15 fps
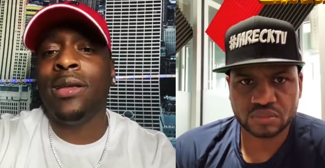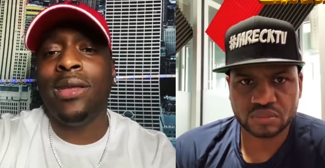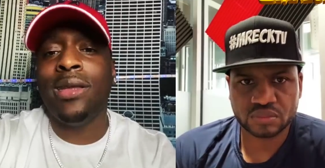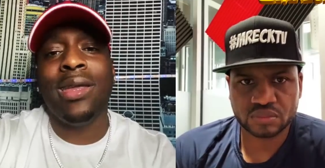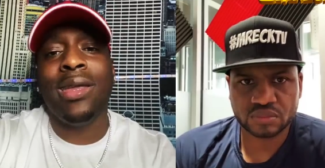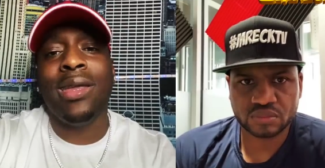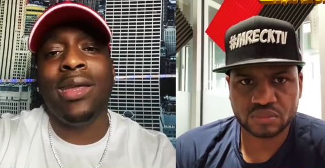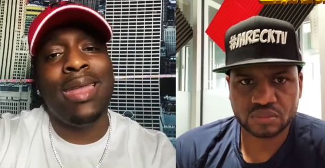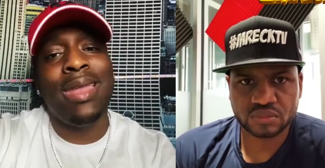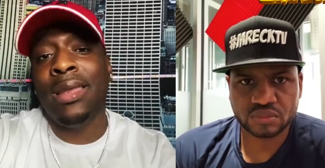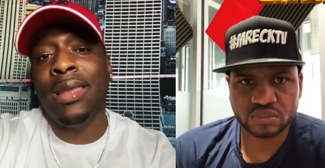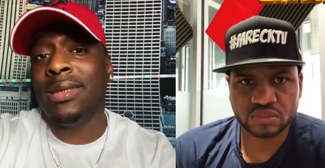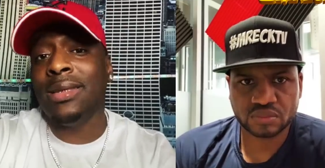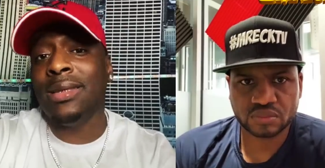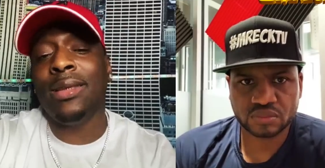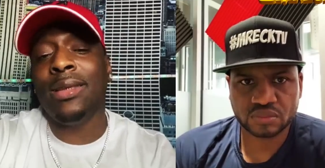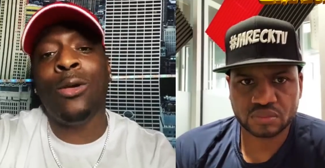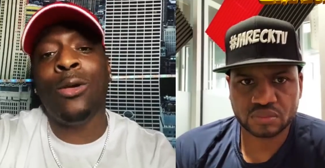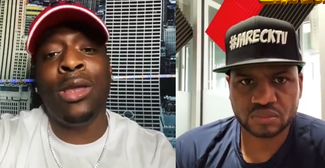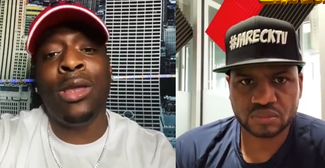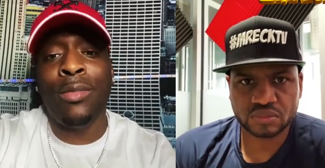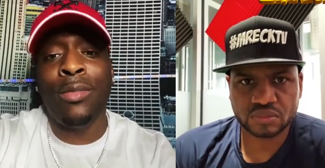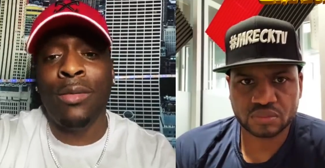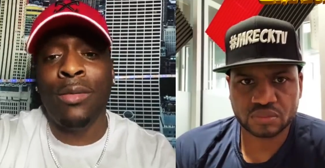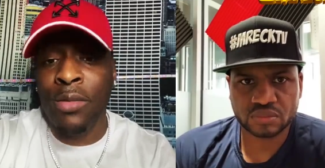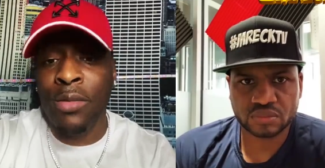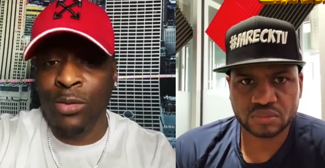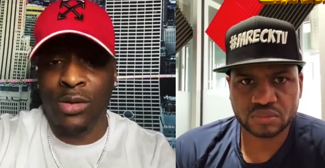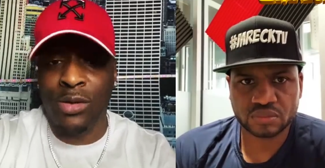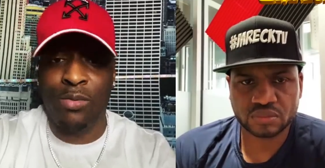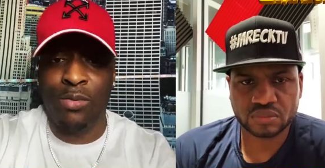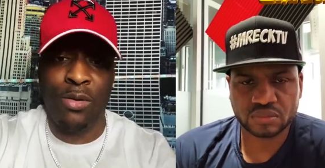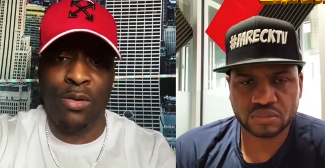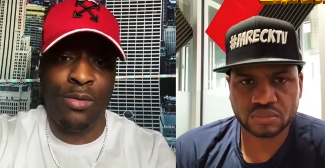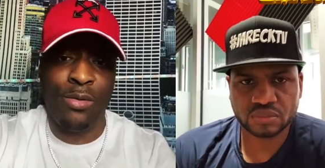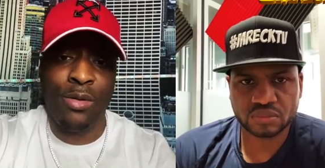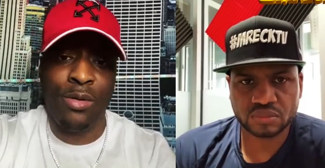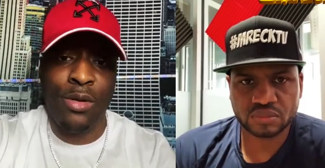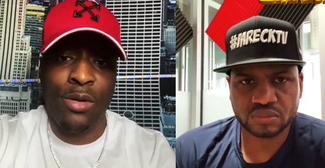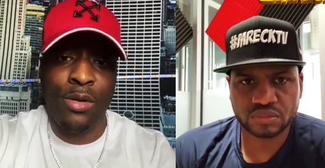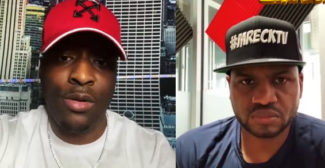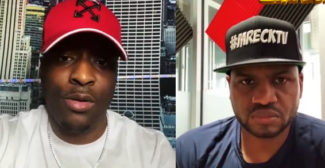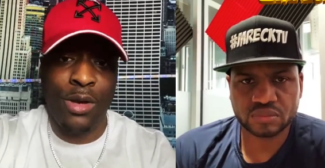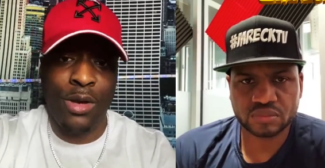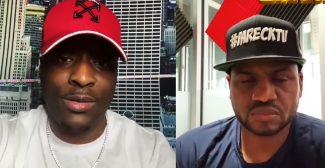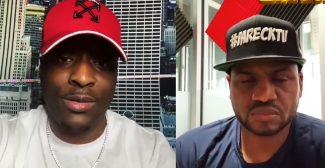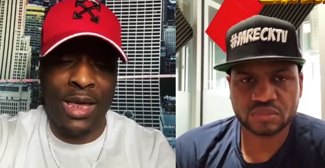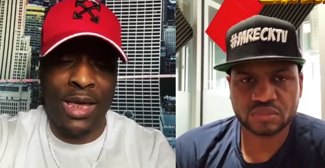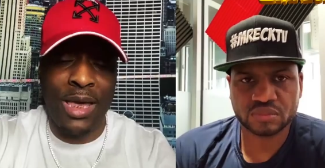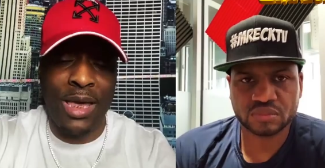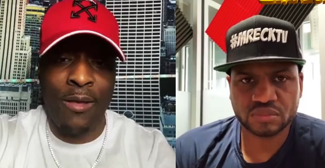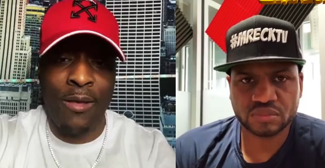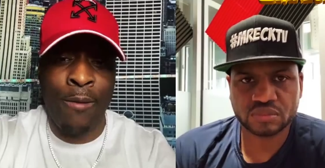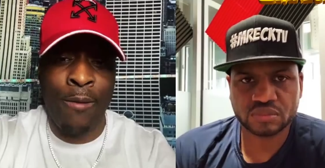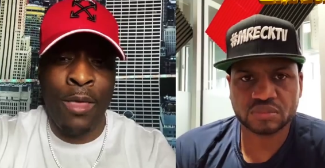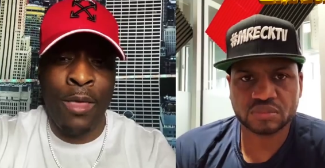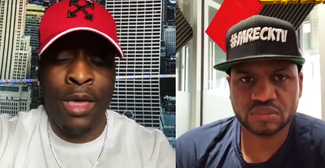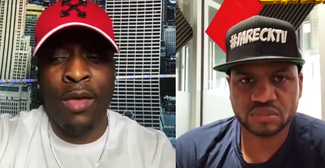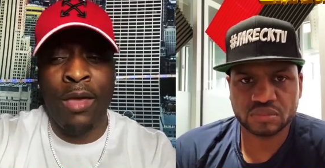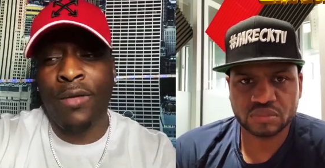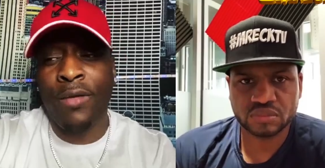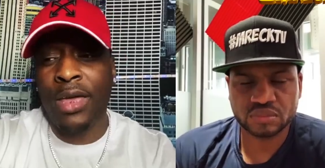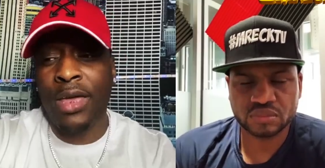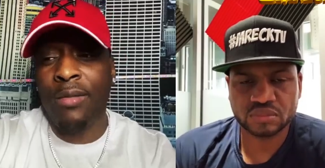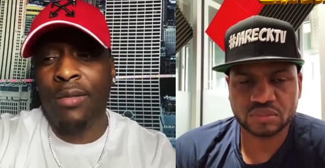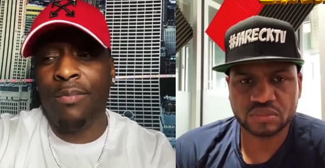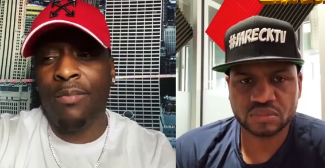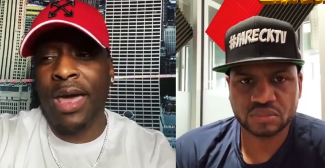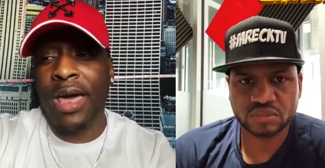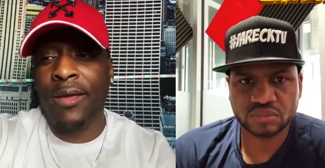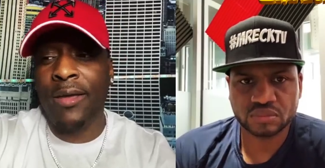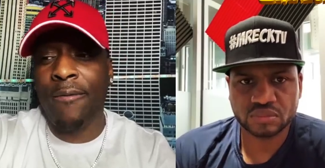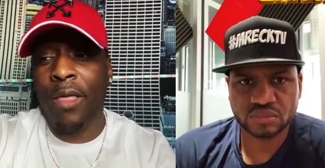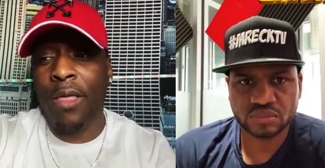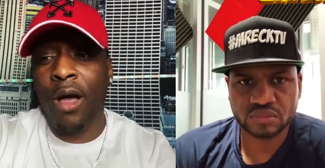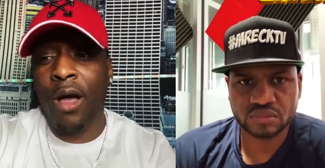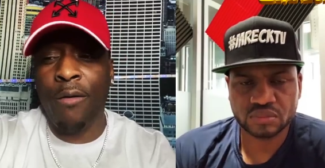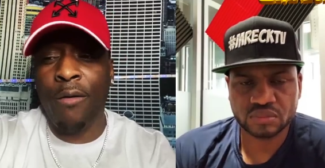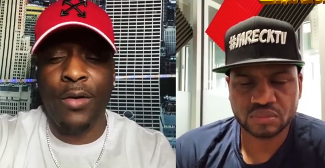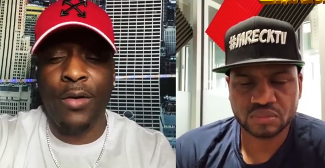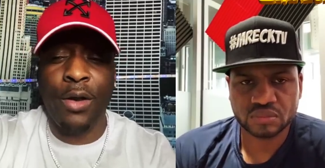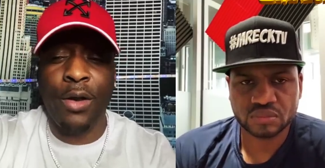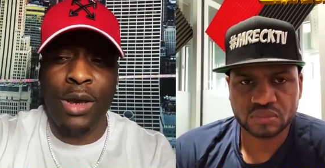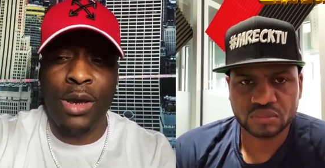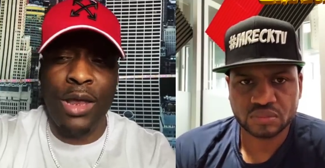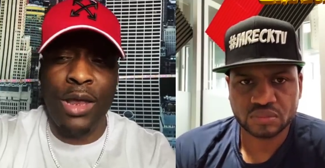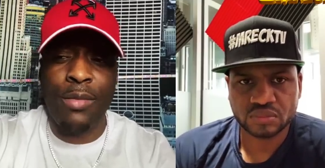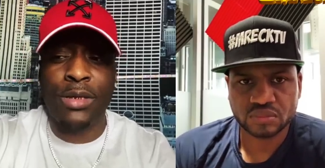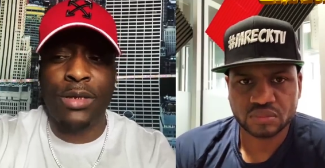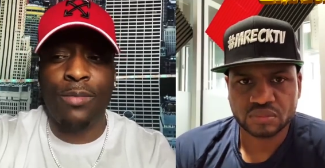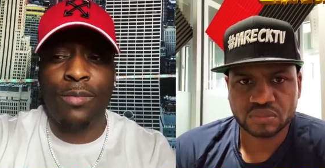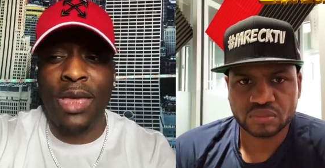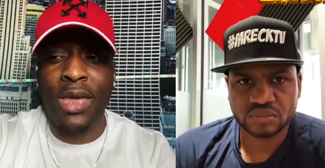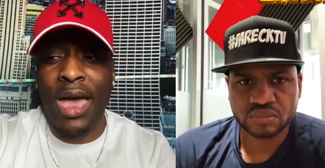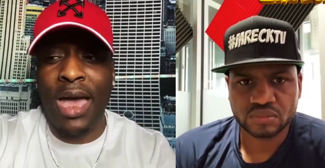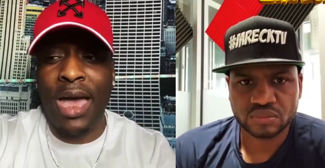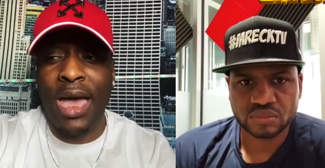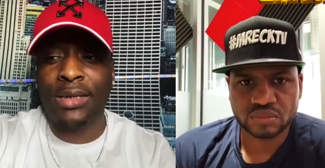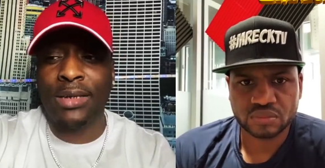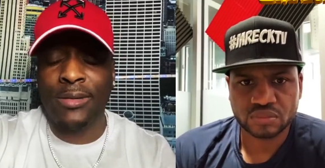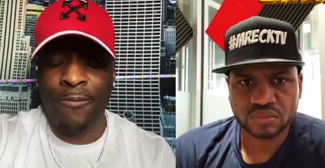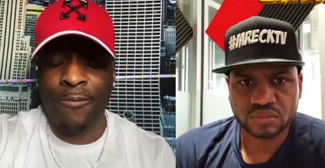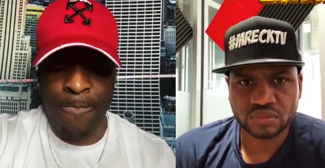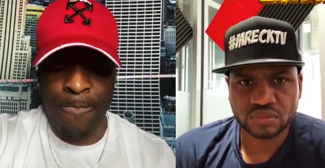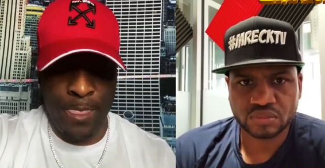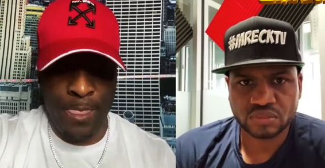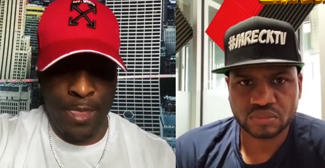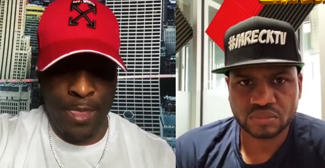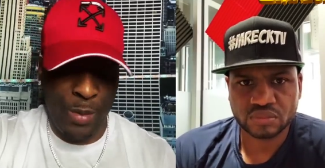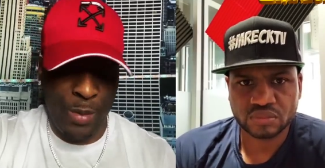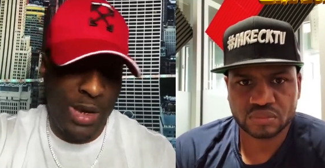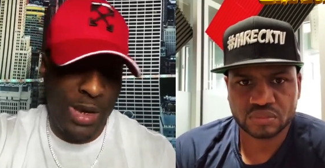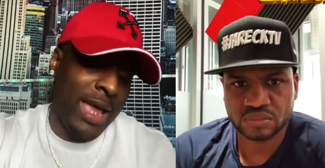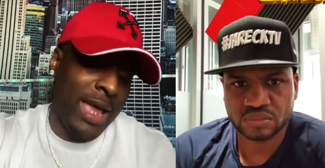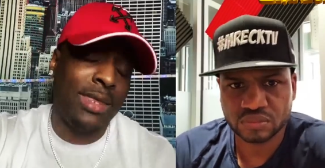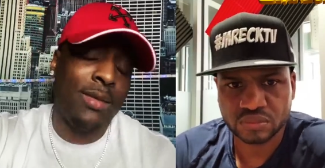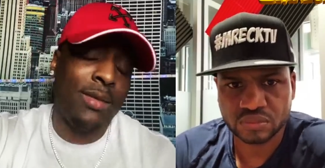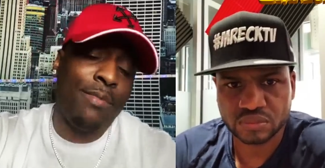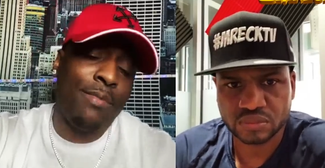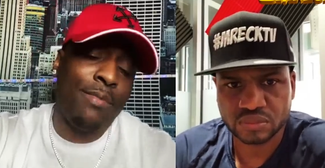Speaker 1: did not listen to No Limit music, bro. You know what I'm saying? If anybody offer No Limit, to be honest, we liked it